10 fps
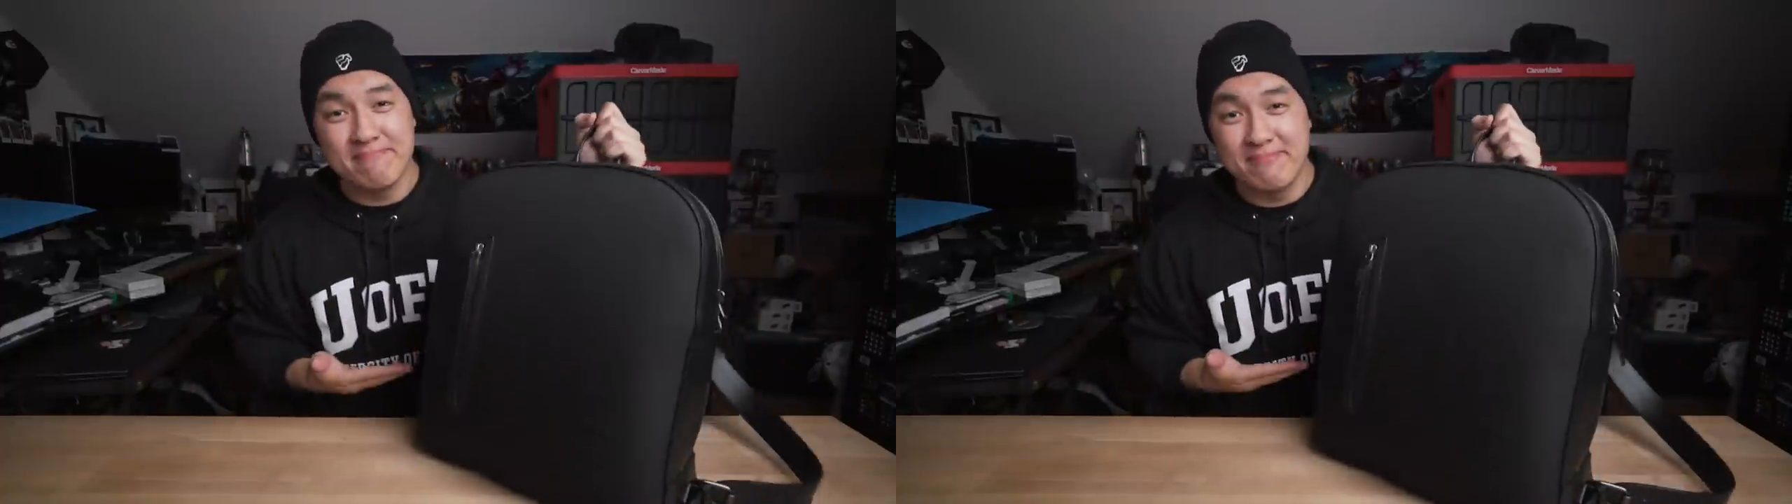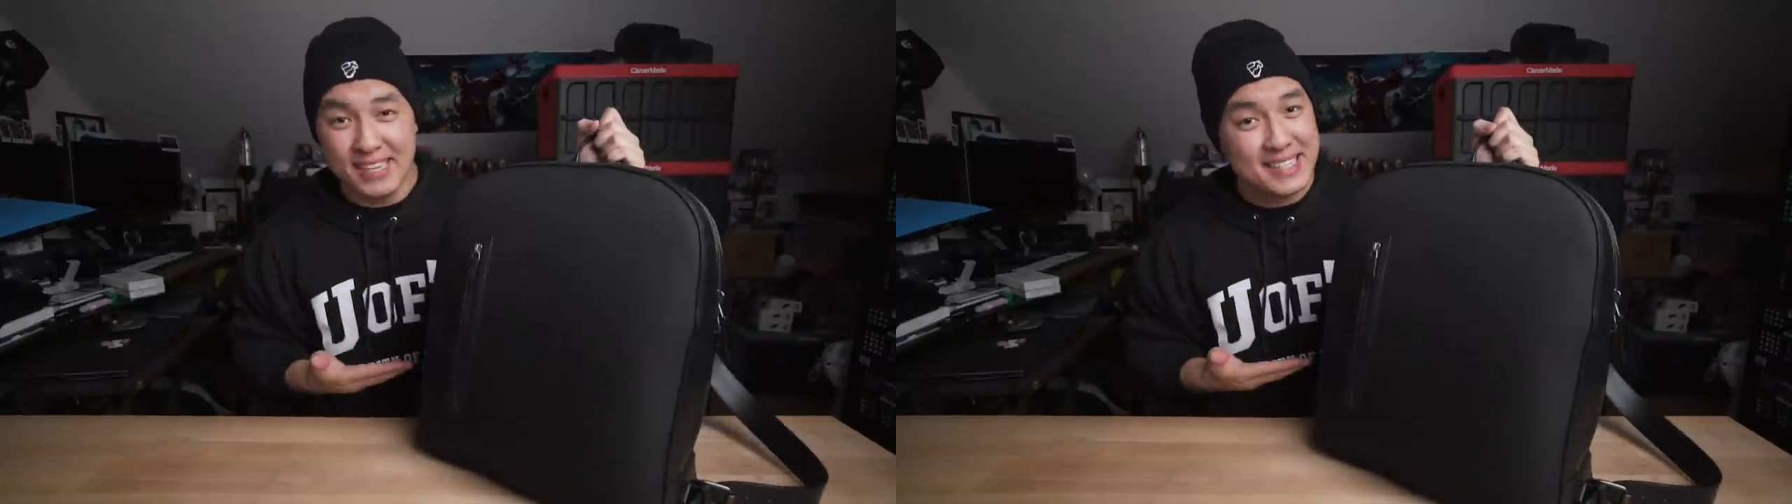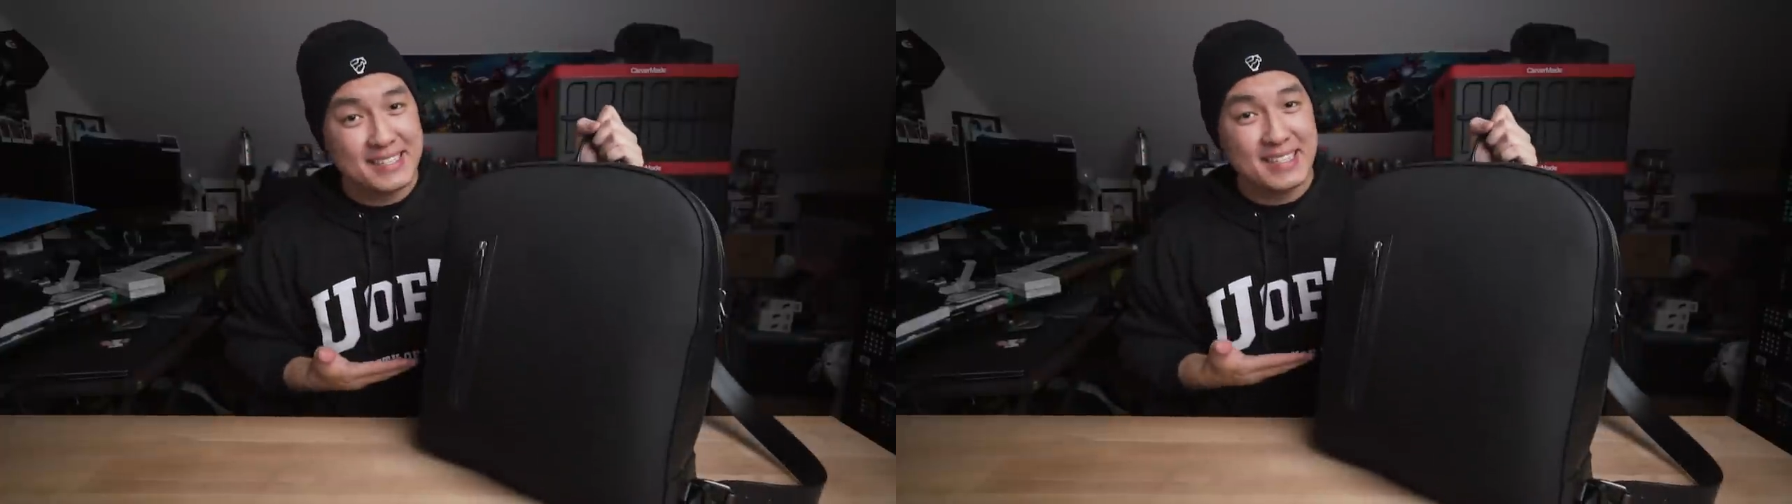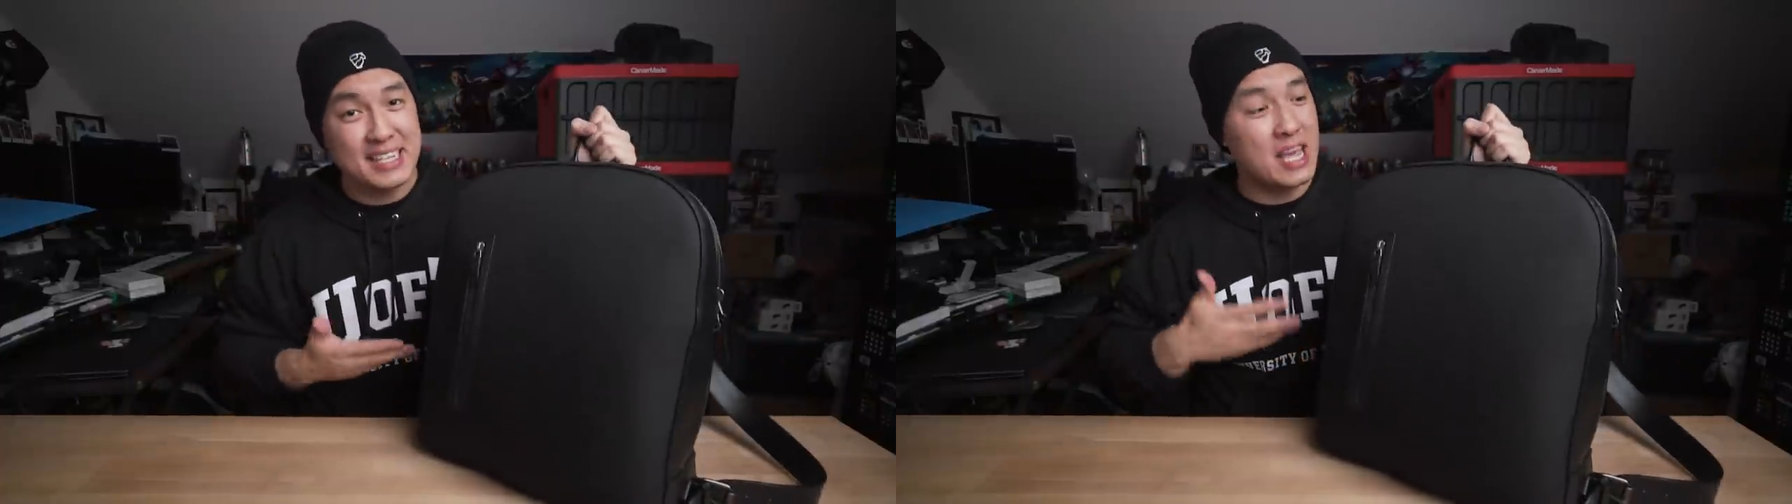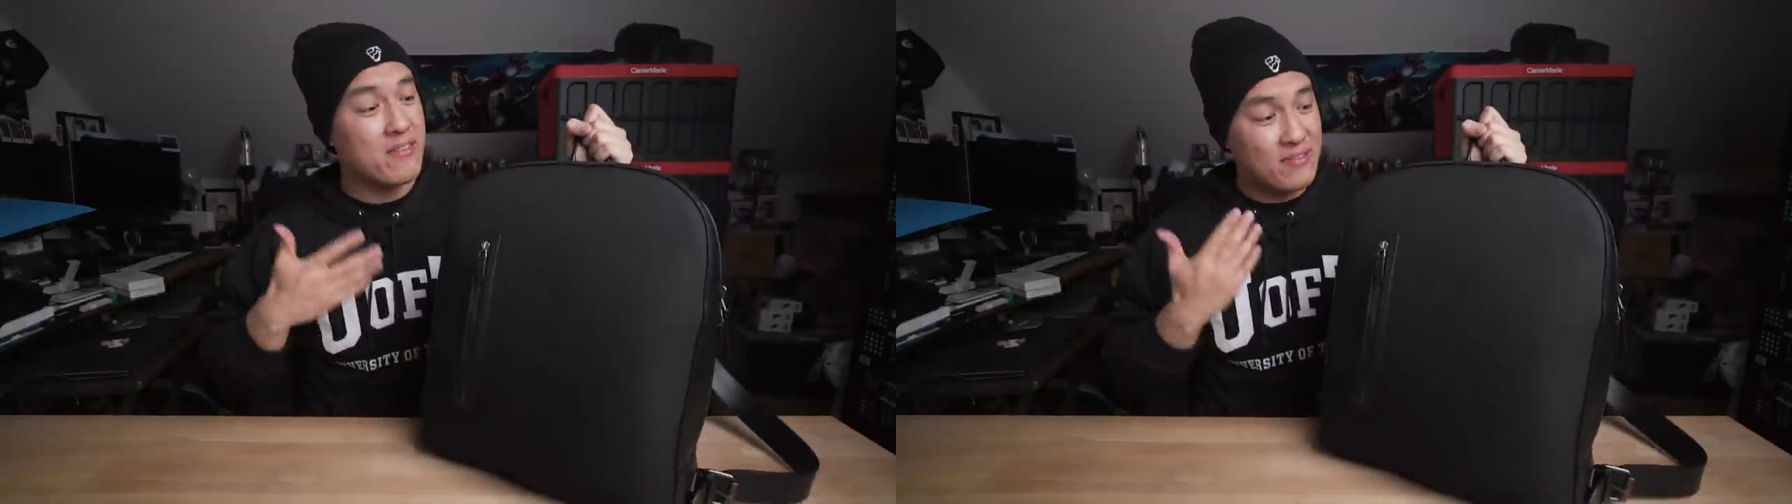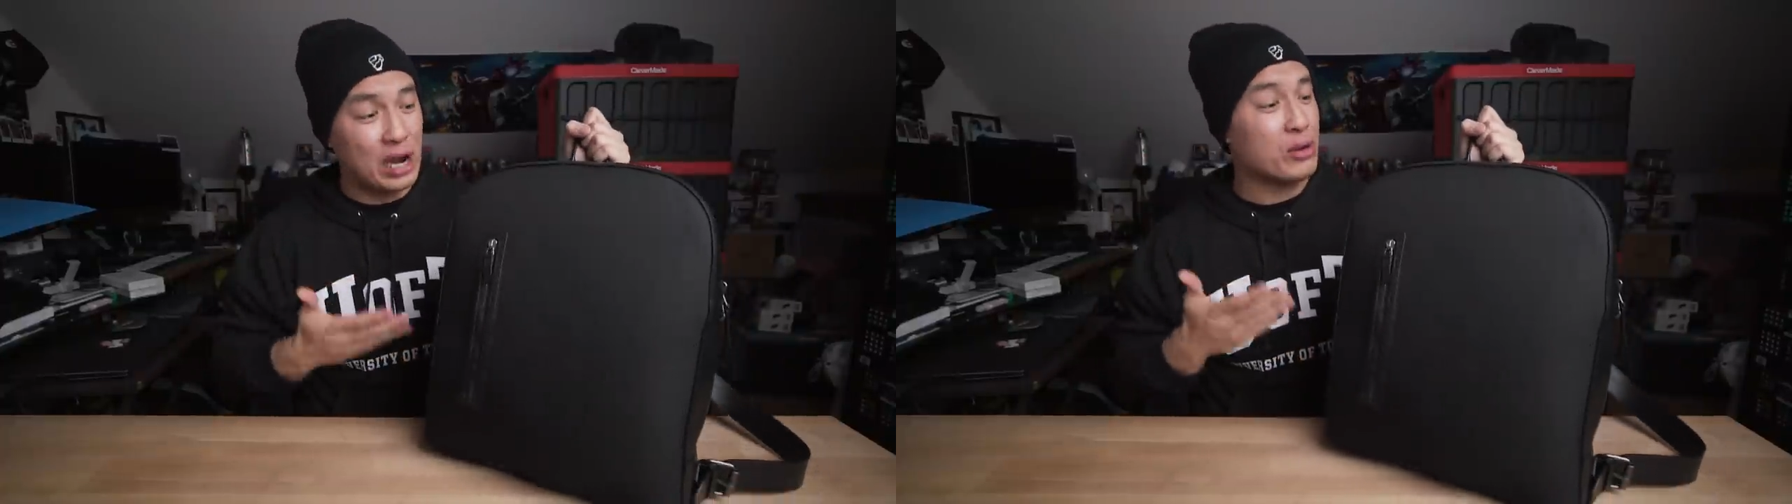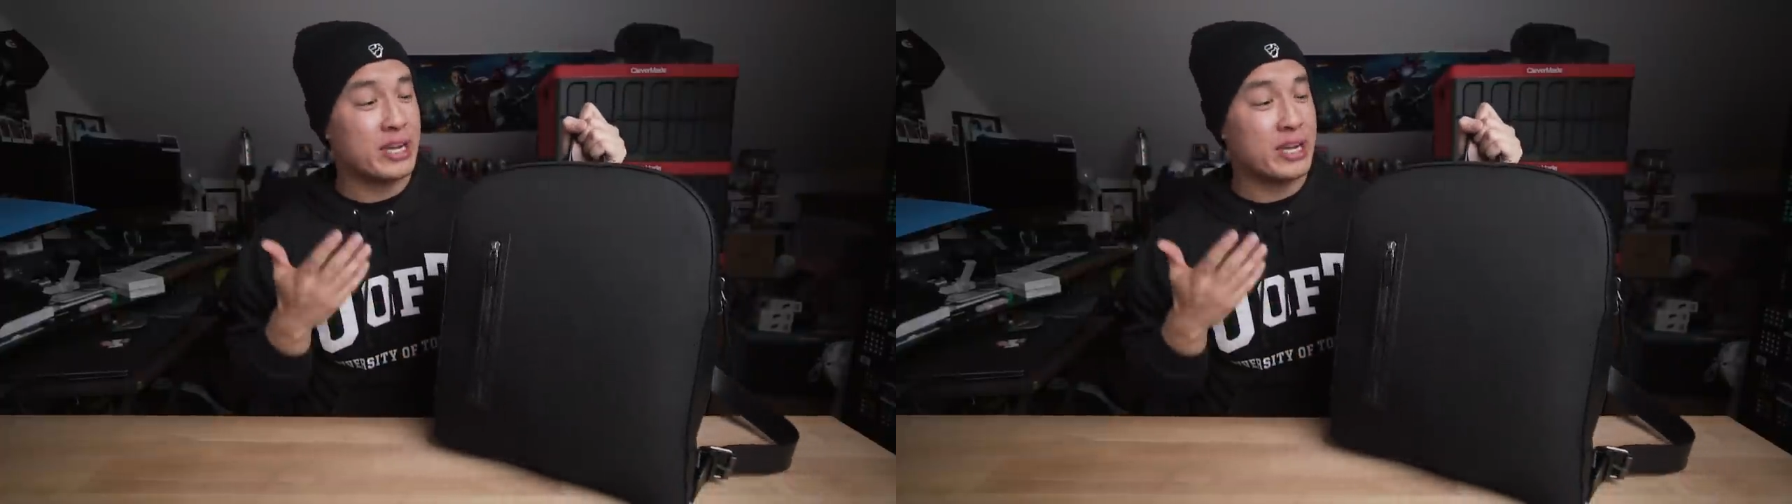this is a very